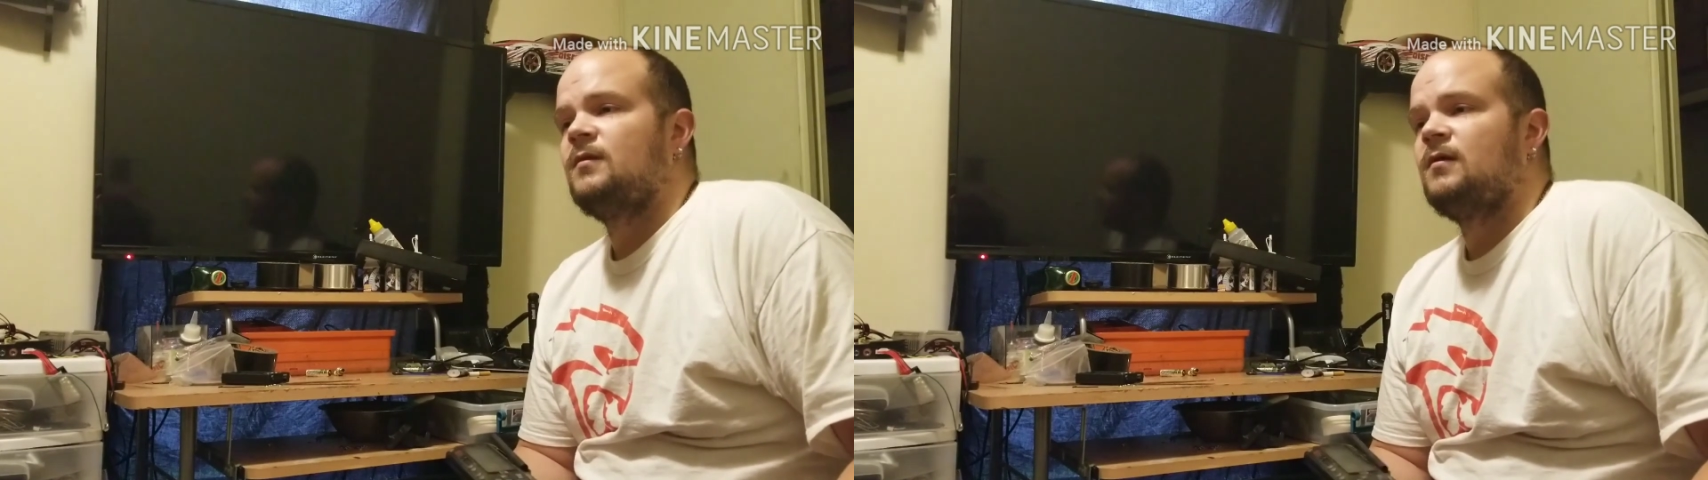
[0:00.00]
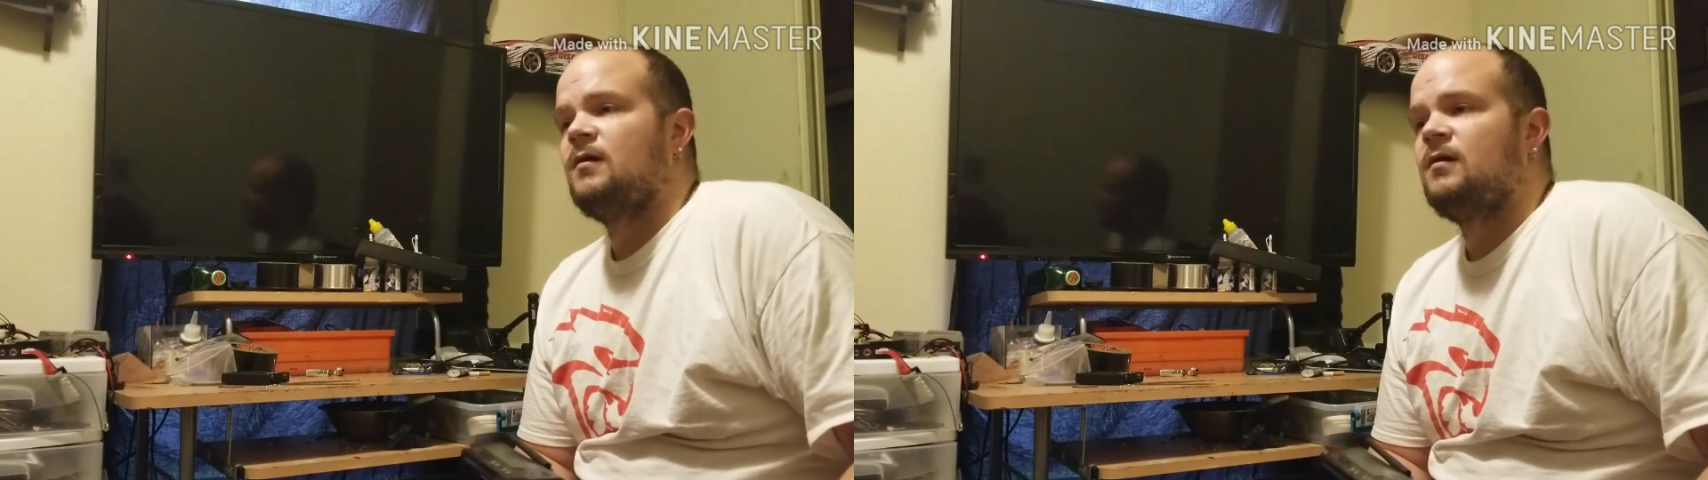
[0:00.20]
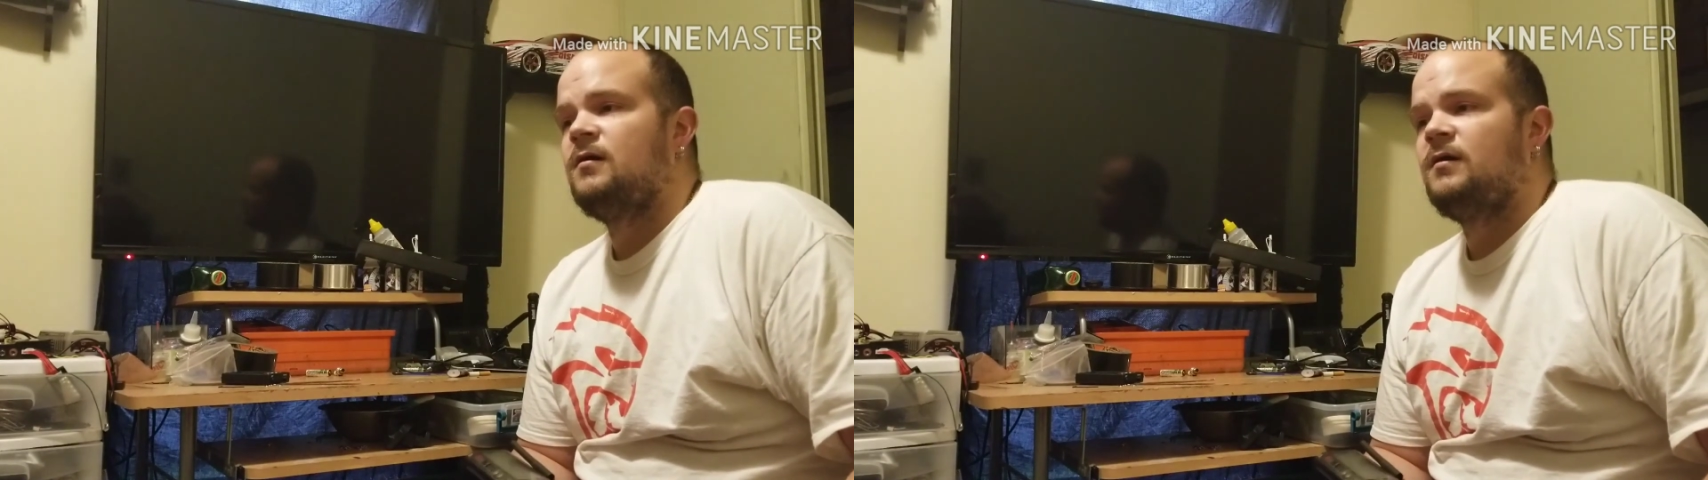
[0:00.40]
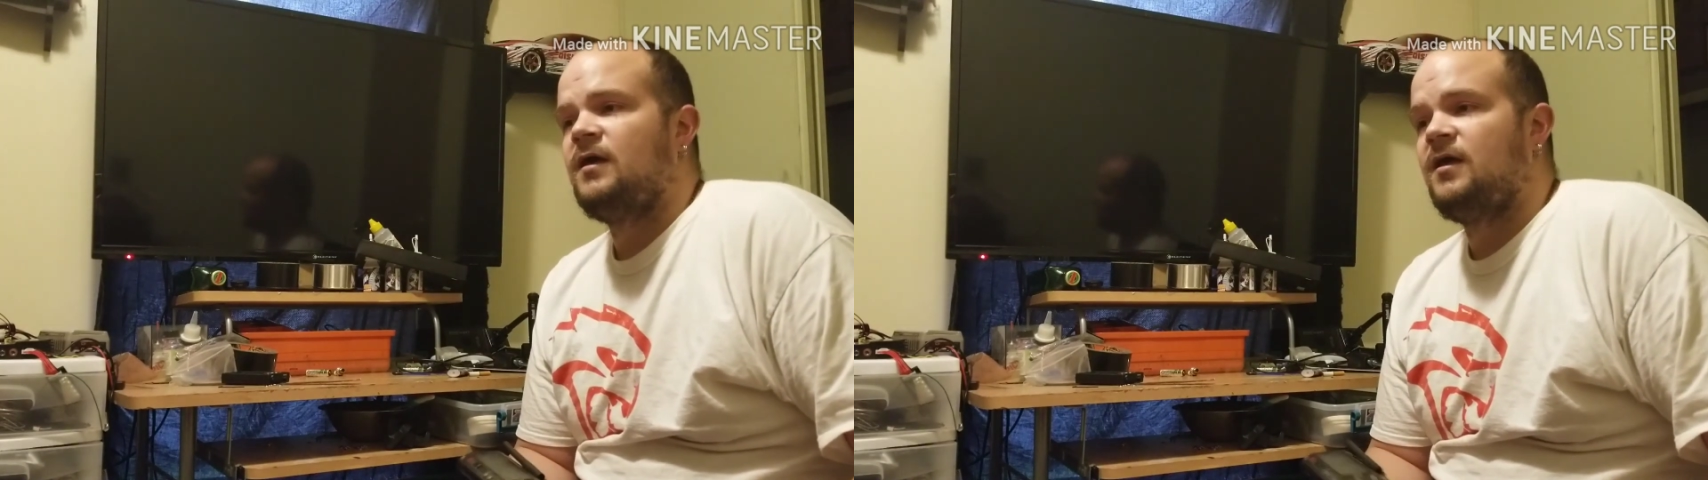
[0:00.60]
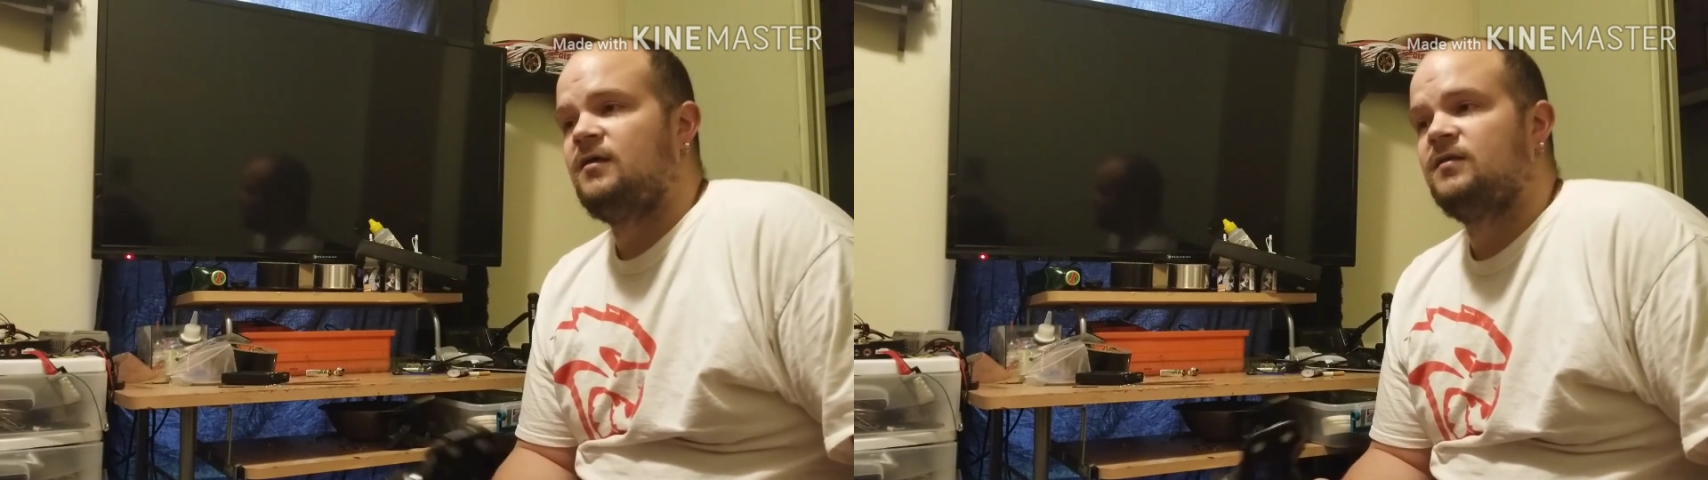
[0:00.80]

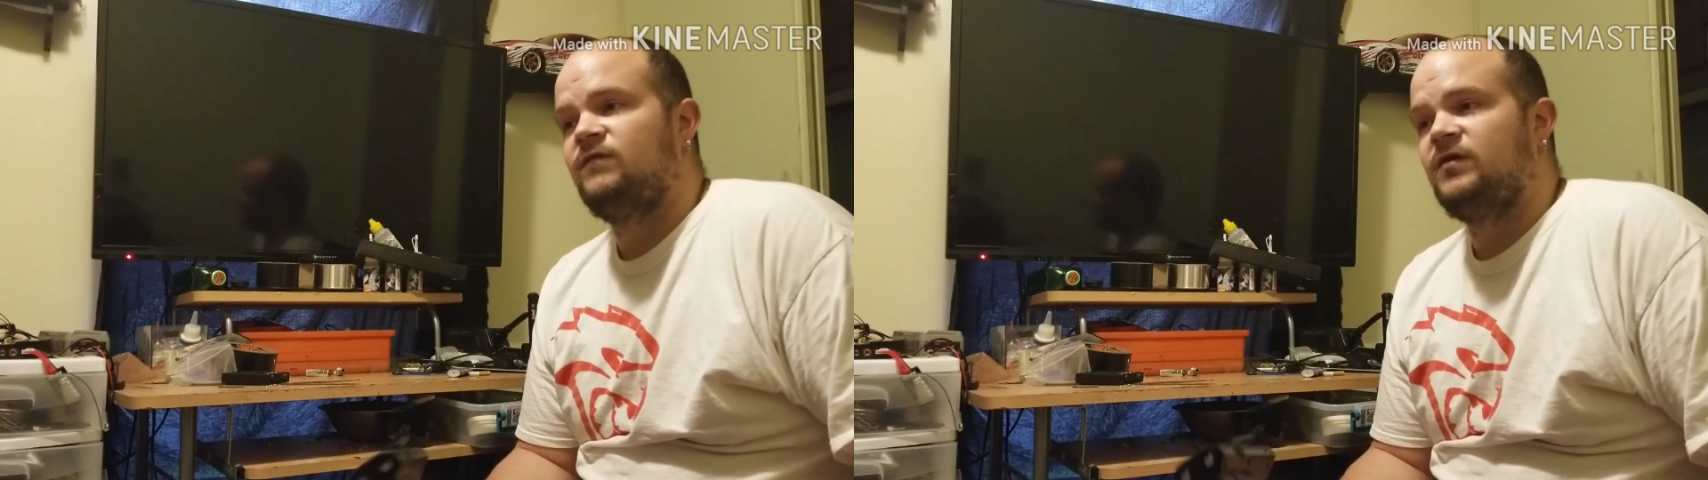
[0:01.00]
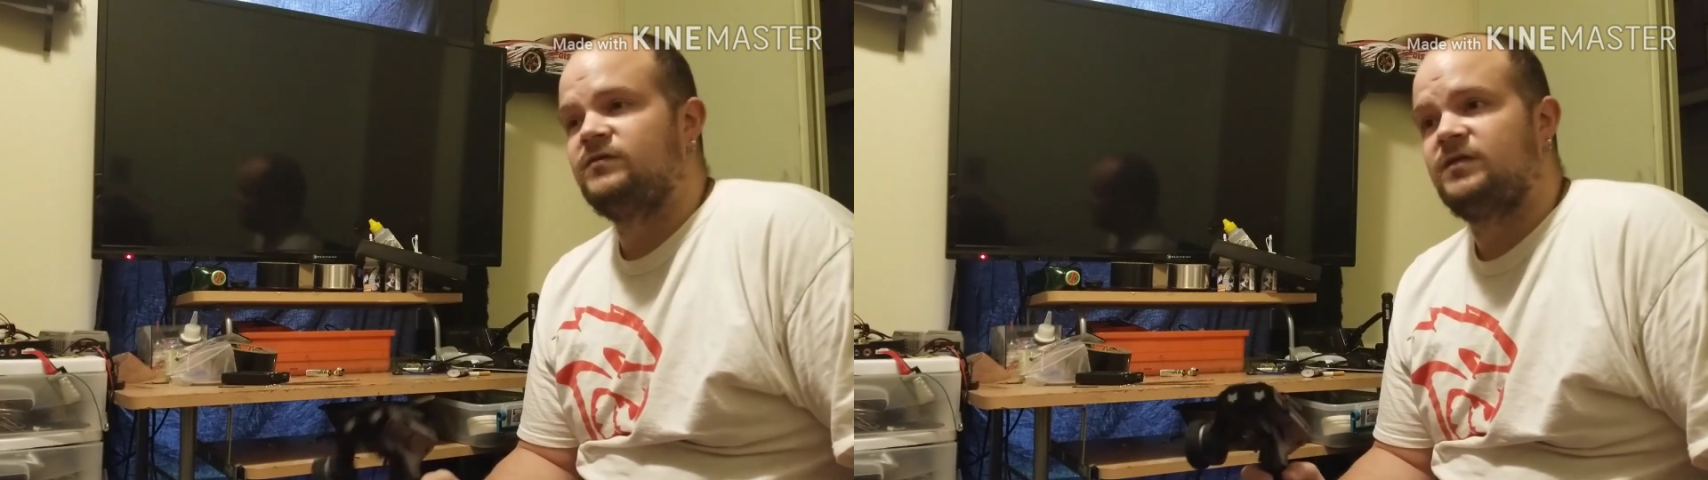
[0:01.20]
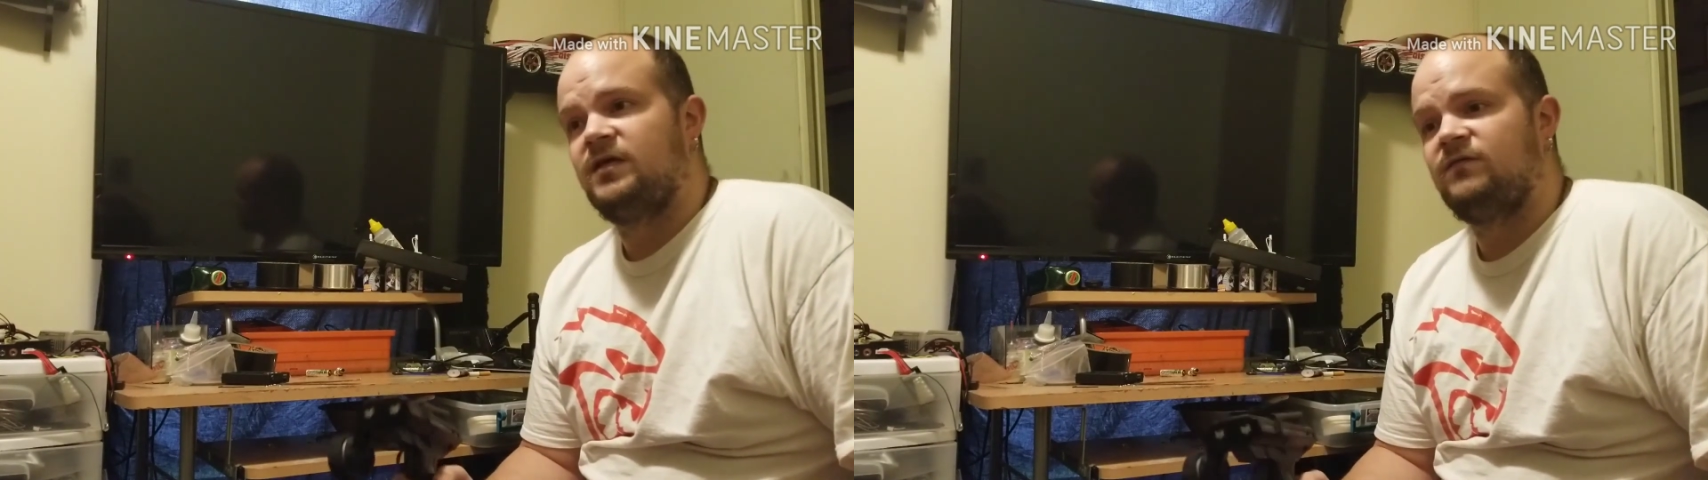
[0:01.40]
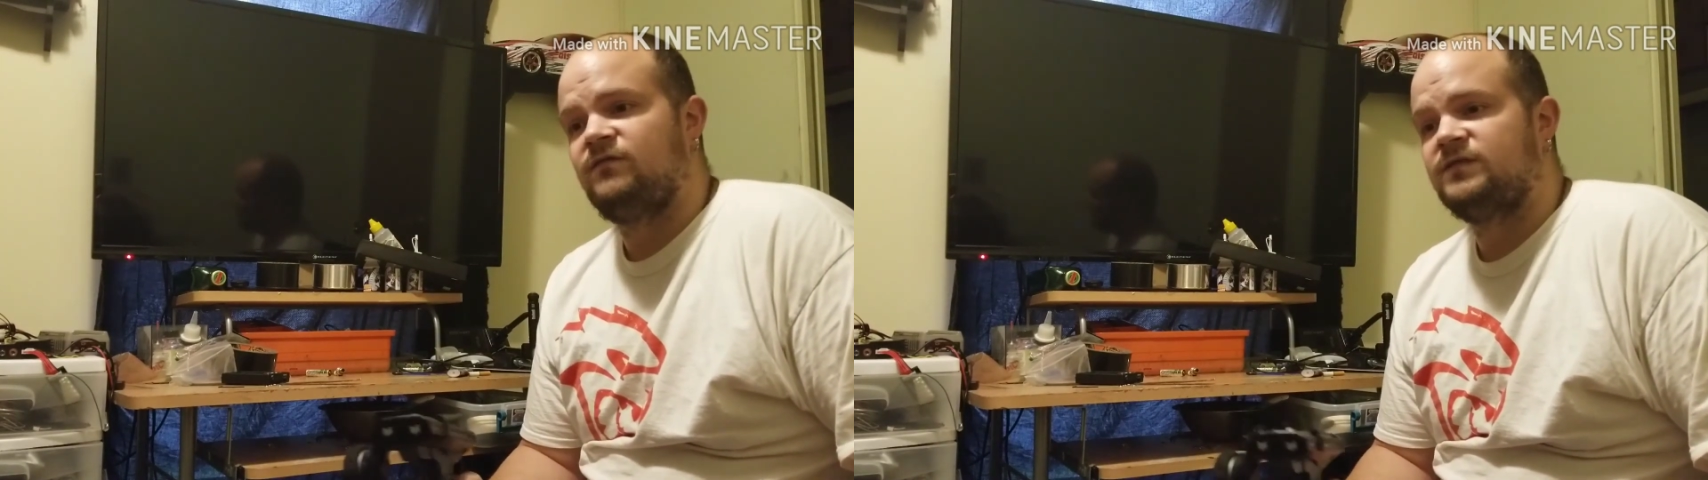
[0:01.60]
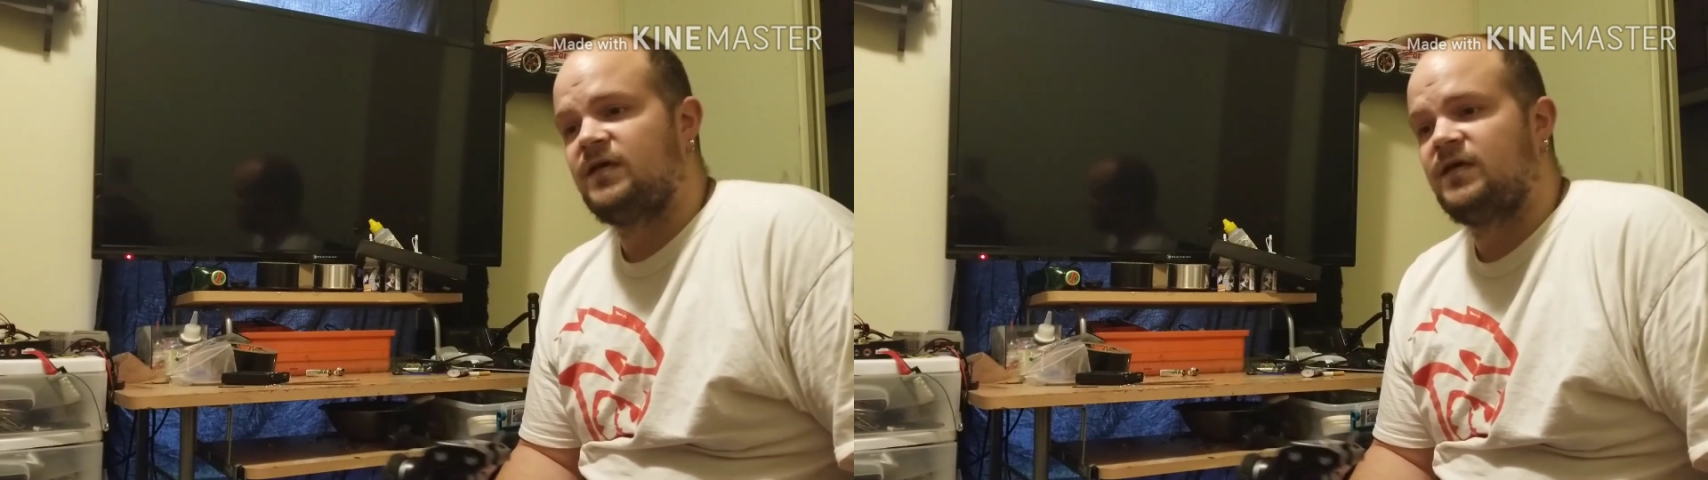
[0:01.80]
and the failsafe was